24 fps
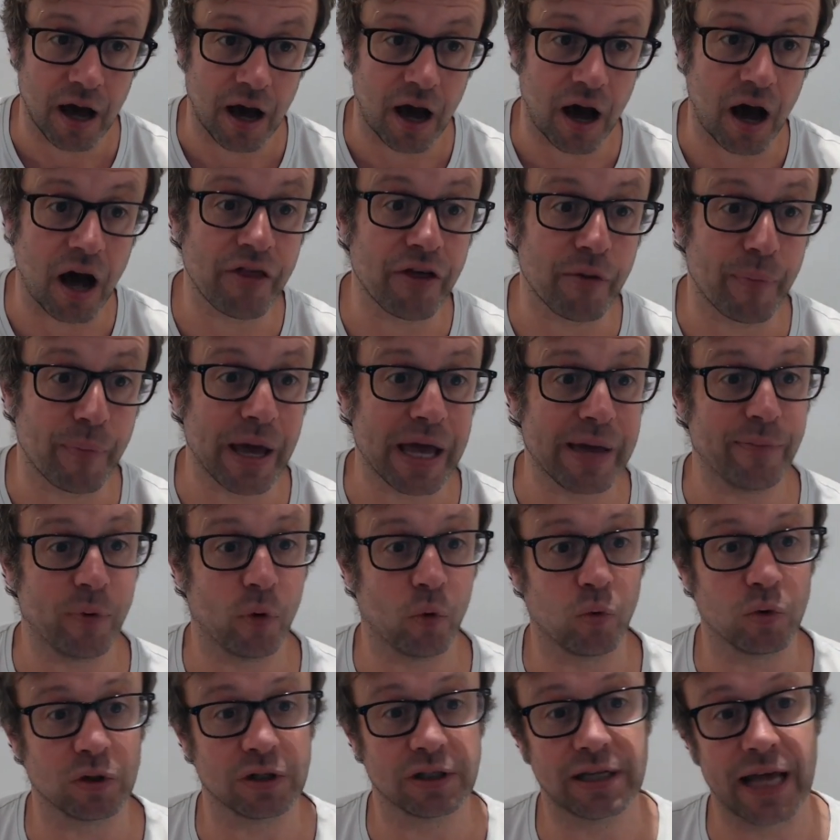Other people
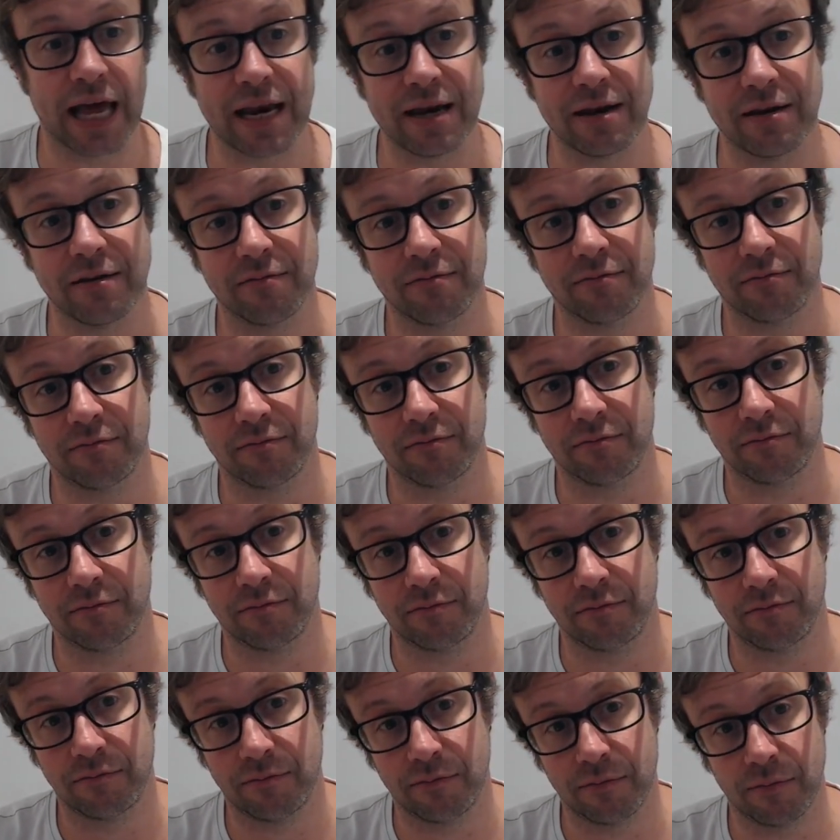were sent
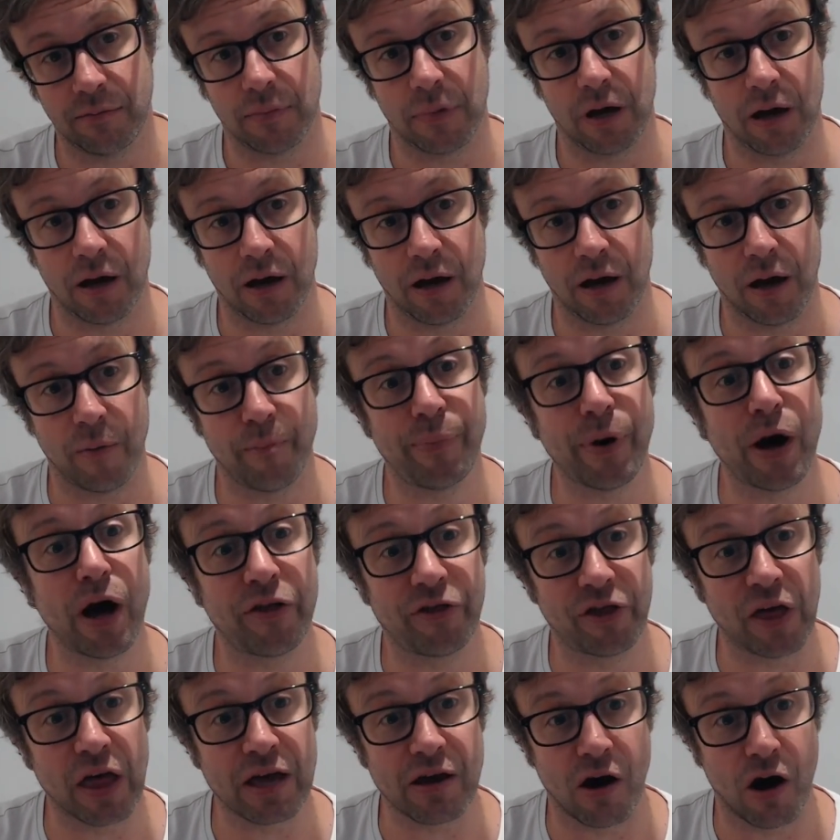a
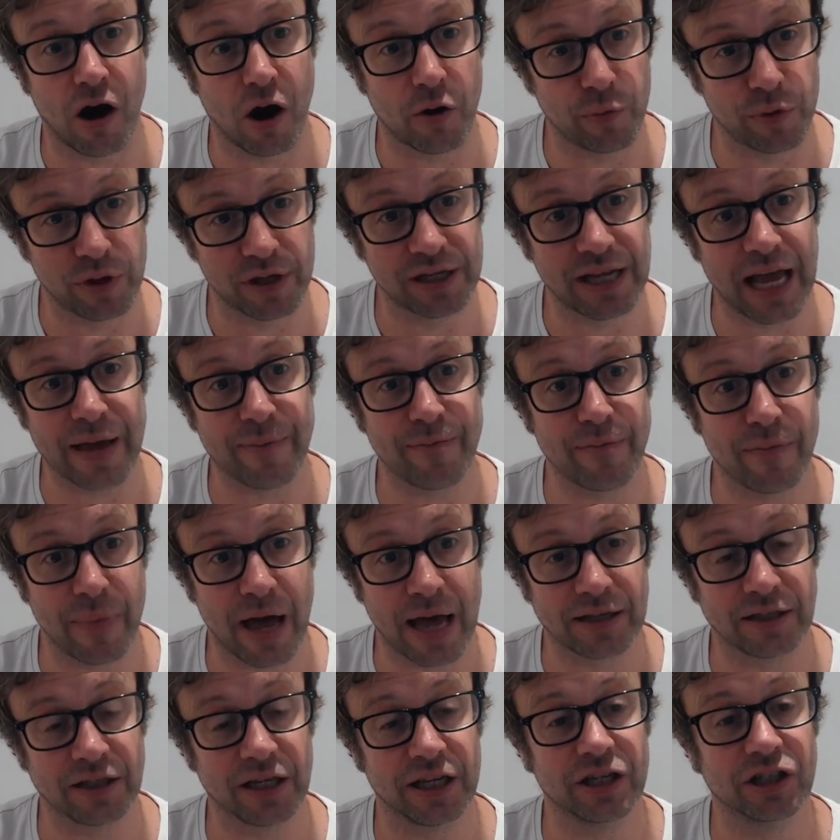birthday card with the same
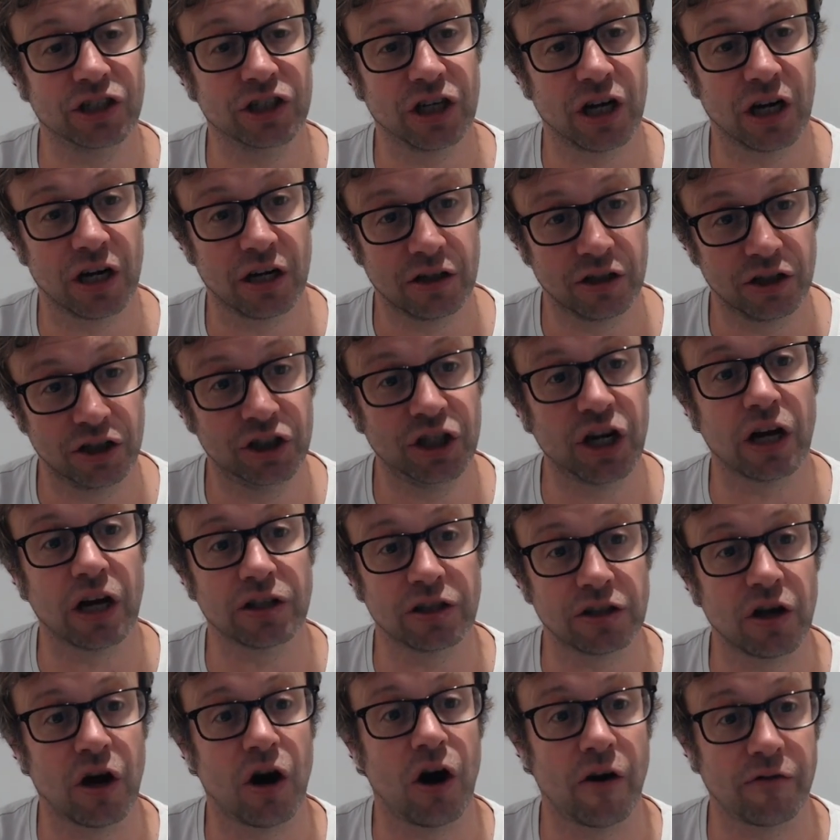message
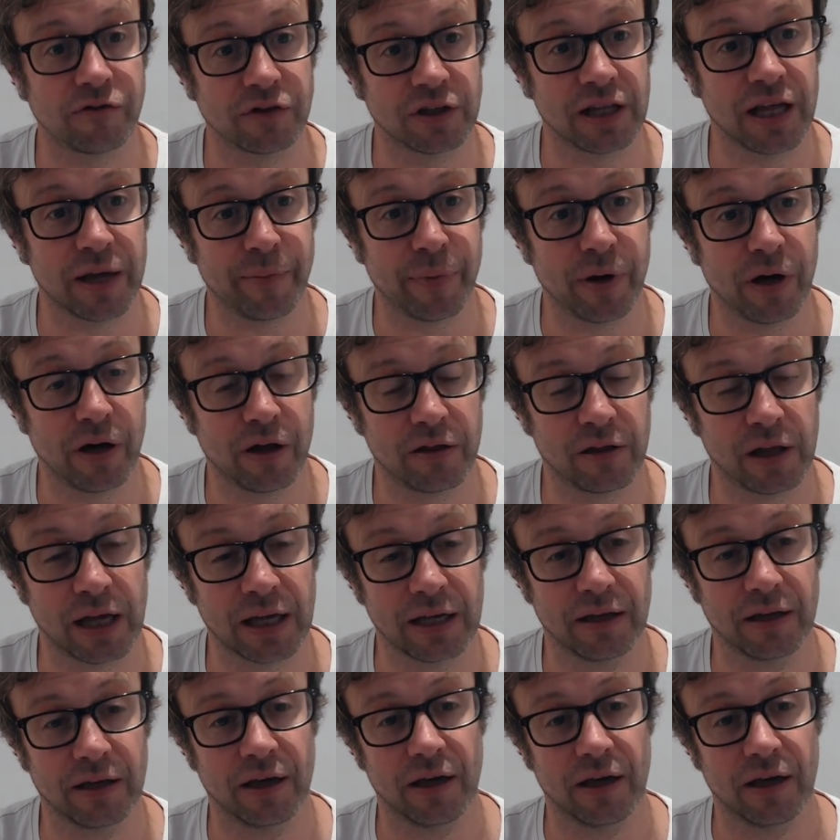just after their birthday.